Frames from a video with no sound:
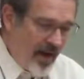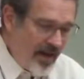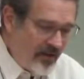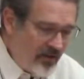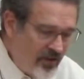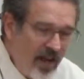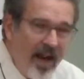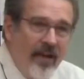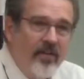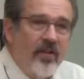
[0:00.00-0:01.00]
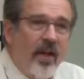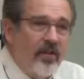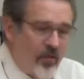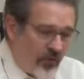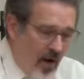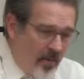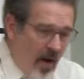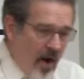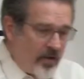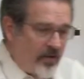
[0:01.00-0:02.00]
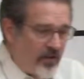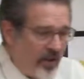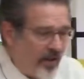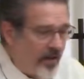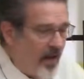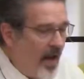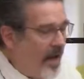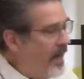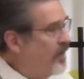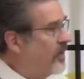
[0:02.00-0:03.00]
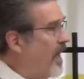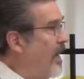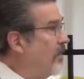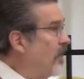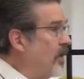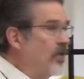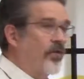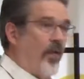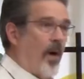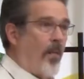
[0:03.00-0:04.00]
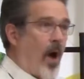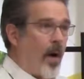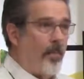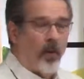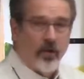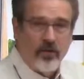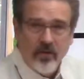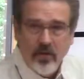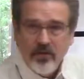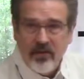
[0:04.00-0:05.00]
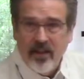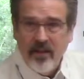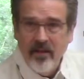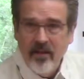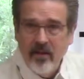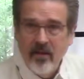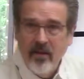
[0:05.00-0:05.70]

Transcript: He saves us from our sin. He saves us from our personal sin,